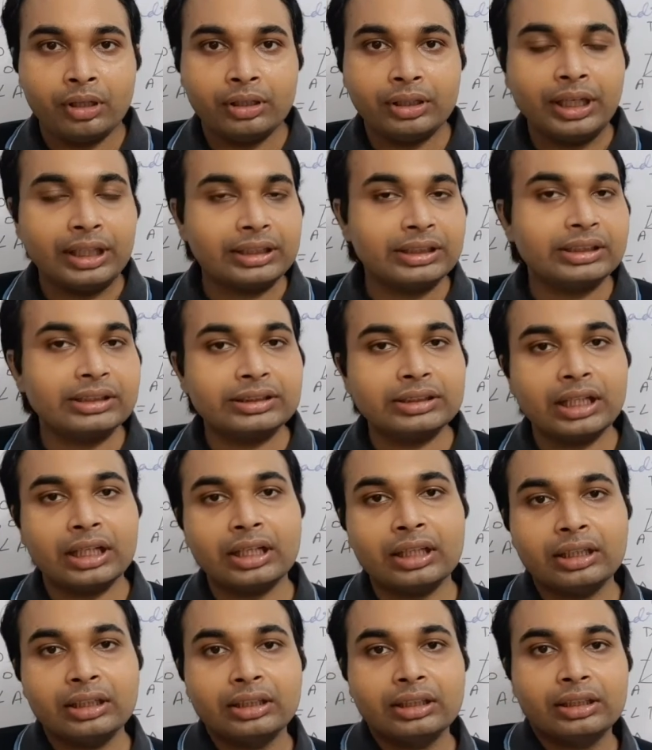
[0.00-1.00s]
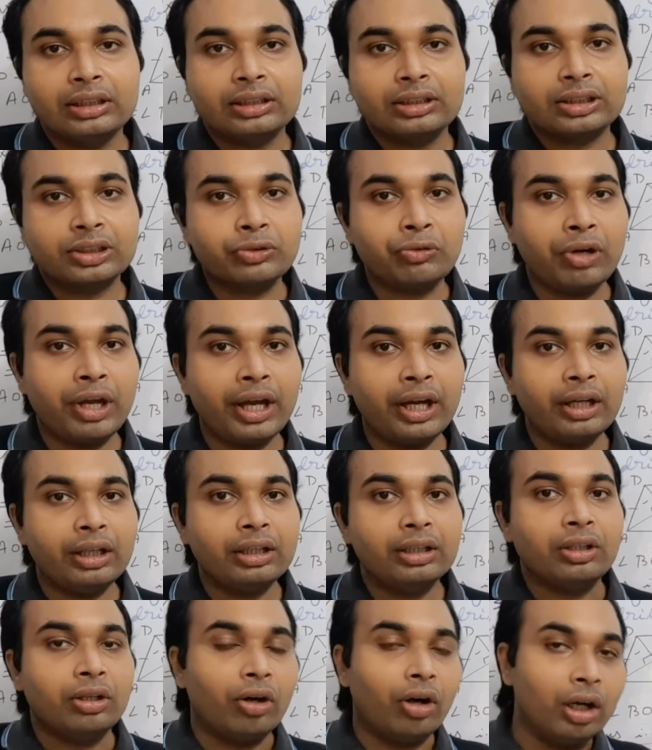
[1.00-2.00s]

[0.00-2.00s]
That is the square.